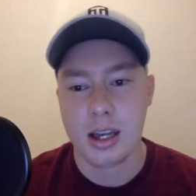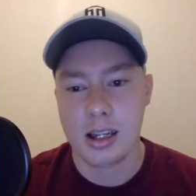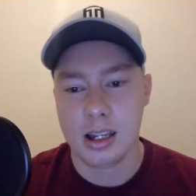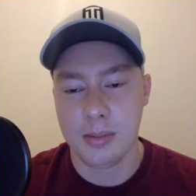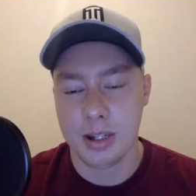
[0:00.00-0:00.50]

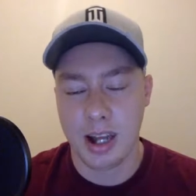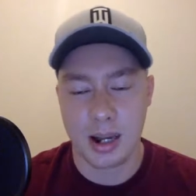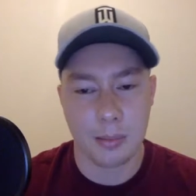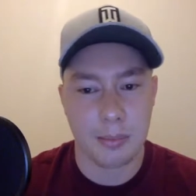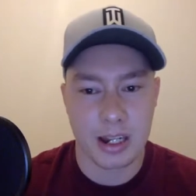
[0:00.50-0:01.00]
But
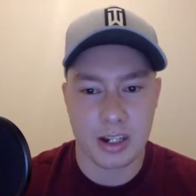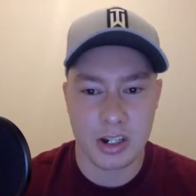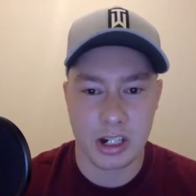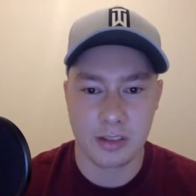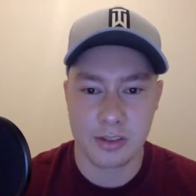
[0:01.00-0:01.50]
not a big
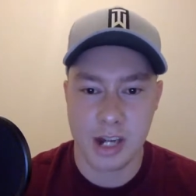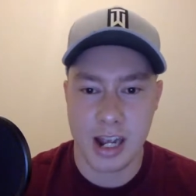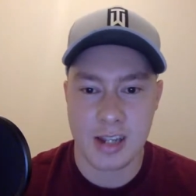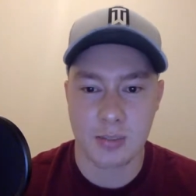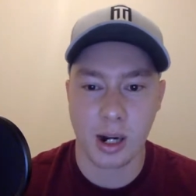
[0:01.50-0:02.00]
shift.
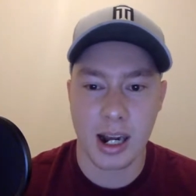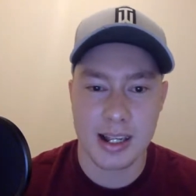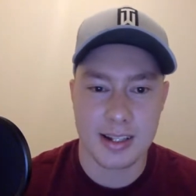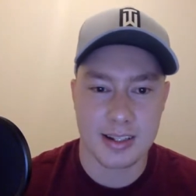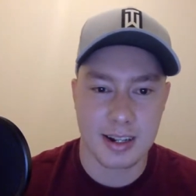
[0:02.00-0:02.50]
Chase
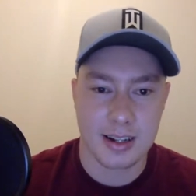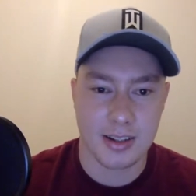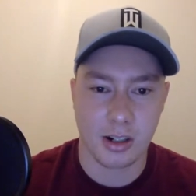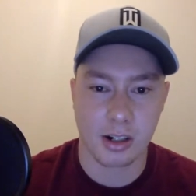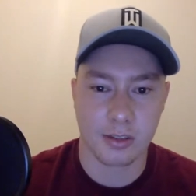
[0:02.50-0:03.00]
Bryce is going to
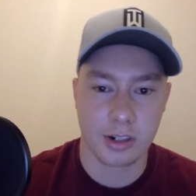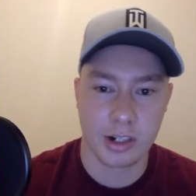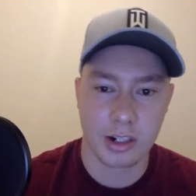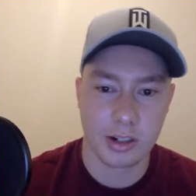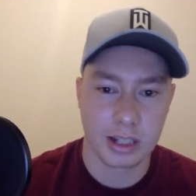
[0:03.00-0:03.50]
start for
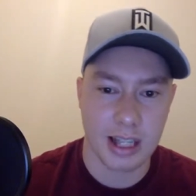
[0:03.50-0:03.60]
Duke.